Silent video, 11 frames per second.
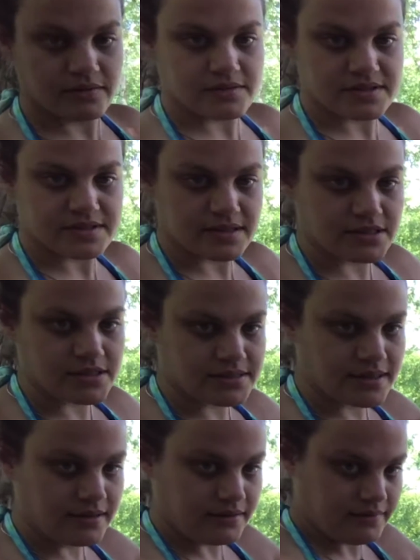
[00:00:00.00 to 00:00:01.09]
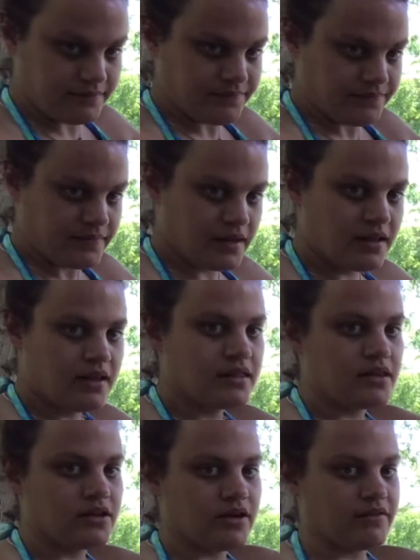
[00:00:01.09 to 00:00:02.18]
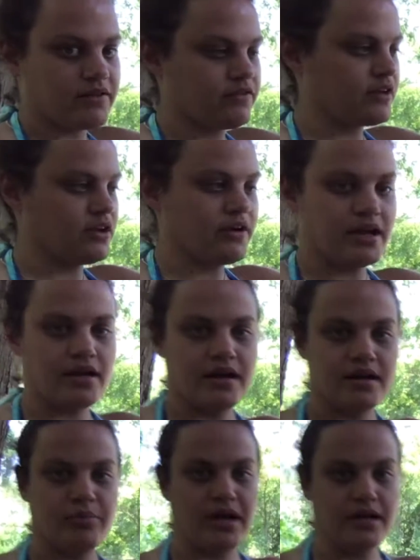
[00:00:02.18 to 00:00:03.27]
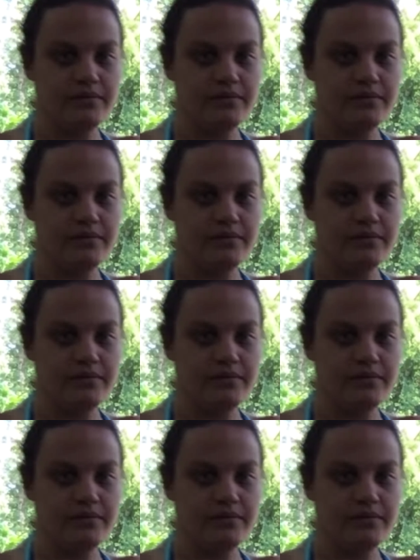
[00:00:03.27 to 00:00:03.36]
Cinch it shut. And you have your figure eight on a bite.